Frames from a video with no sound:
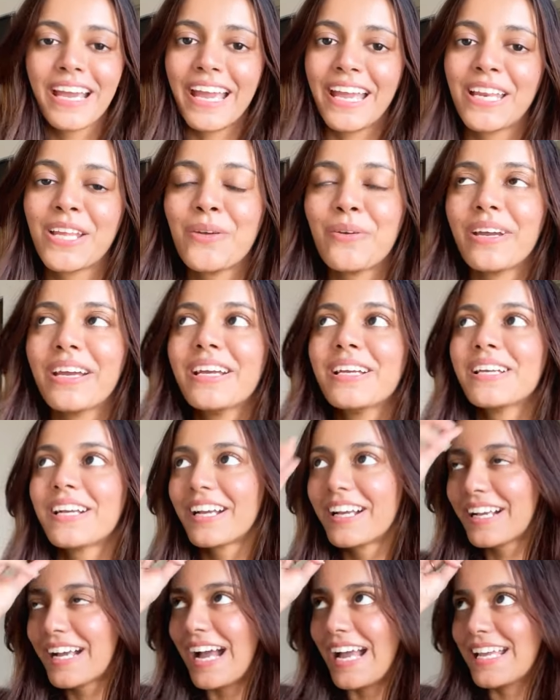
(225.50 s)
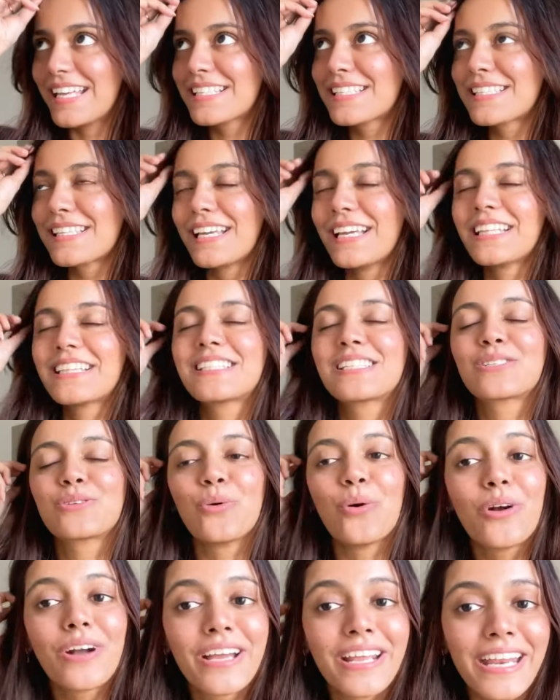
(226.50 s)
Anyway, guys, it's
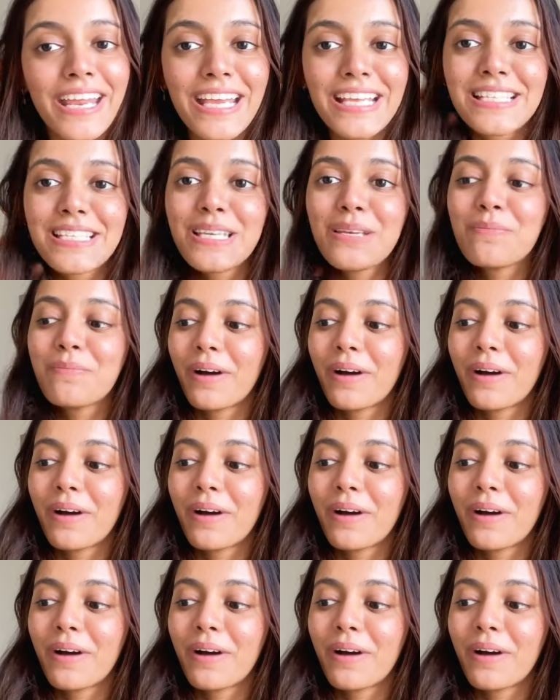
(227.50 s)
so crazy,